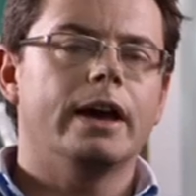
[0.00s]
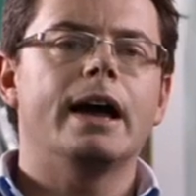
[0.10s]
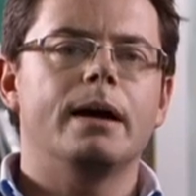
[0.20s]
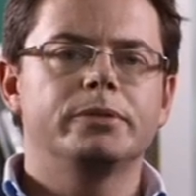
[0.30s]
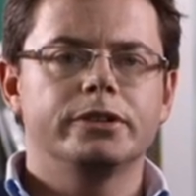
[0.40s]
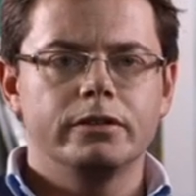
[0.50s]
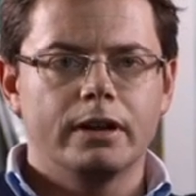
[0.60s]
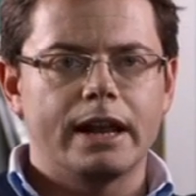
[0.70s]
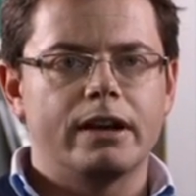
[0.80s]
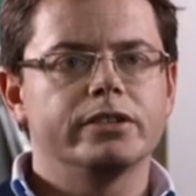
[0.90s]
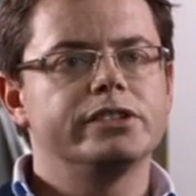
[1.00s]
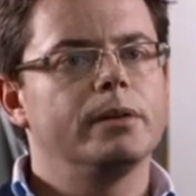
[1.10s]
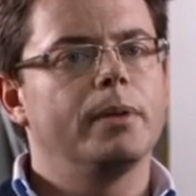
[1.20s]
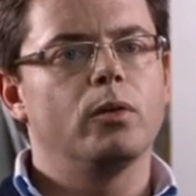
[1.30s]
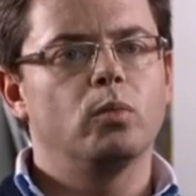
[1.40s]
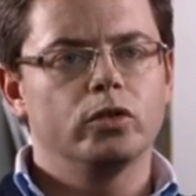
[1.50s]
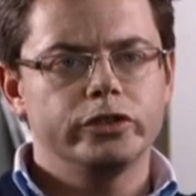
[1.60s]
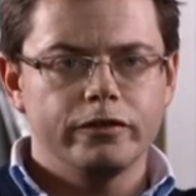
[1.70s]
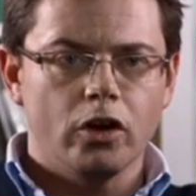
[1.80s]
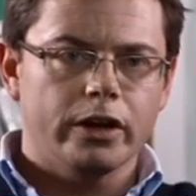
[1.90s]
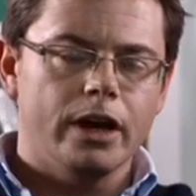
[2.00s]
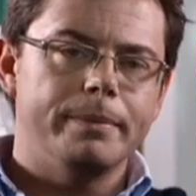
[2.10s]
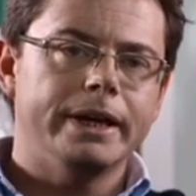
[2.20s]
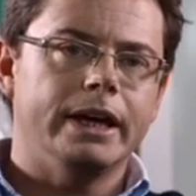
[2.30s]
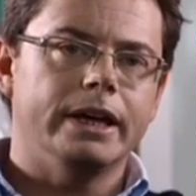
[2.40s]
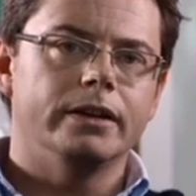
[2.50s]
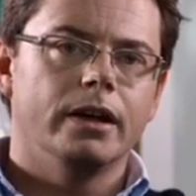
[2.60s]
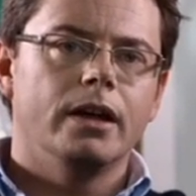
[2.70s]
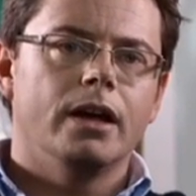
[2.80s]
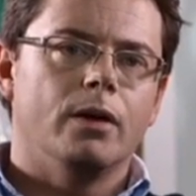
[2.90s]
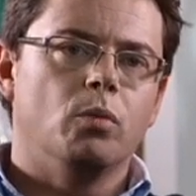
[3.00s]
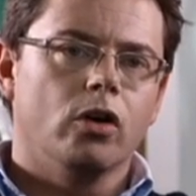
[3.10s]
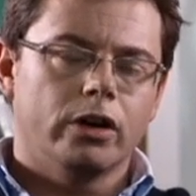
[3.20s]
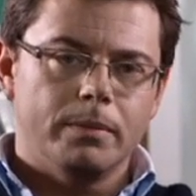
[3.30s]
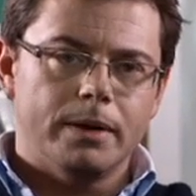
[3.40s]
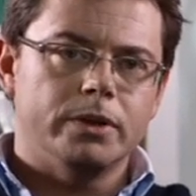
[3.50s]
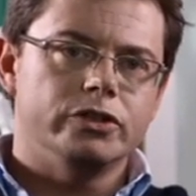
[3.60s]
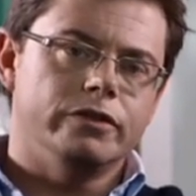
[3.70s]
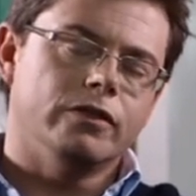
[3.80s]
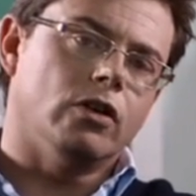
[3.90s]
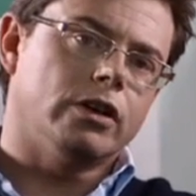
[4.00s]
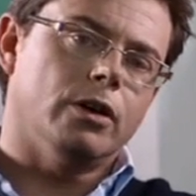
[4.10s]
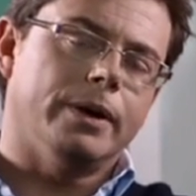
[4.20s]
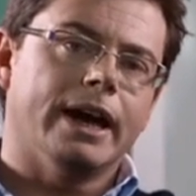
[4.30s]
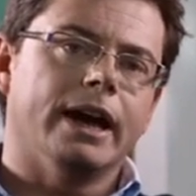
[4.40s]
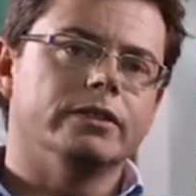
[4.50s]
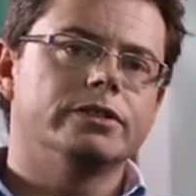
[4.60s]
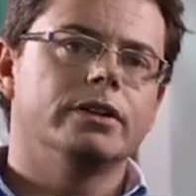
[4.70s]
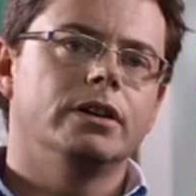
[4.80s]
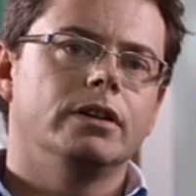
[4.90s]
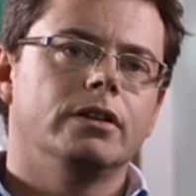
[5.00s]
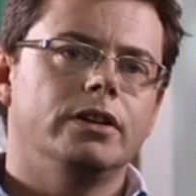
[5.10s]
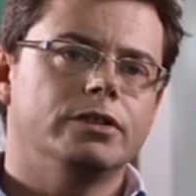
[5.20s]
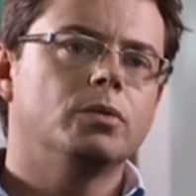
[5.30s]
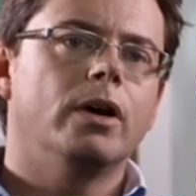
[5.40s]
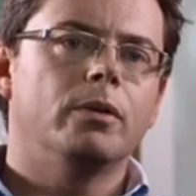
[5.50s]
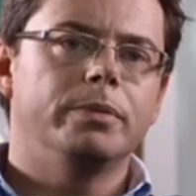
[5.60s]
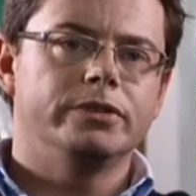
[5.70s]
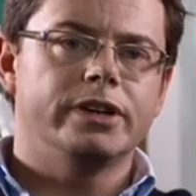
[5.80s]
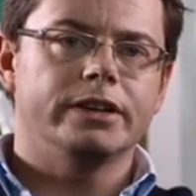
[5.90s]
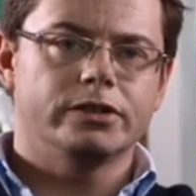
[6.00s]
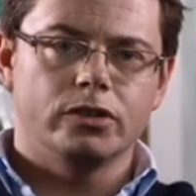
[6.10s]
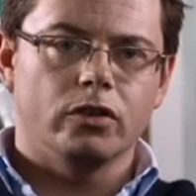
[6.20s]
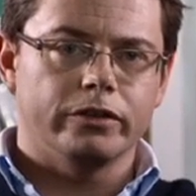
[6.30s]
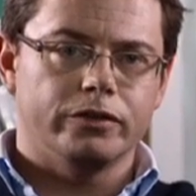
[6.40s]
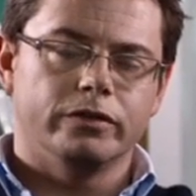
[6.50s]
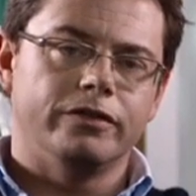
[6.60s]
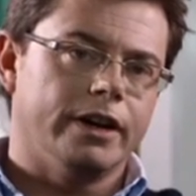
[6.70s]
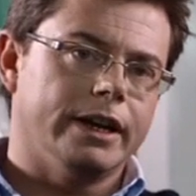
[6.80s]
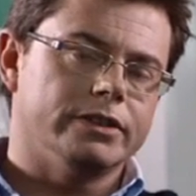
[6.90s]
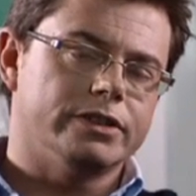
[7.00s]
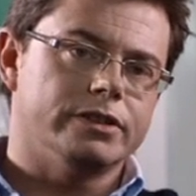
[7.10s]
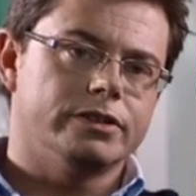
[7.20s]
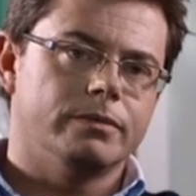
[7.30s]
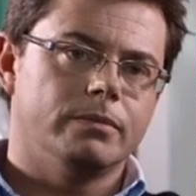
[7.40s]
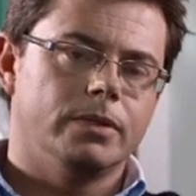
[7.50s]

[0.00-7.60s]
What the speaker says: get absolute clarity about what you've got coming in and what commitments you've got going out. This will help you take stock of your finances.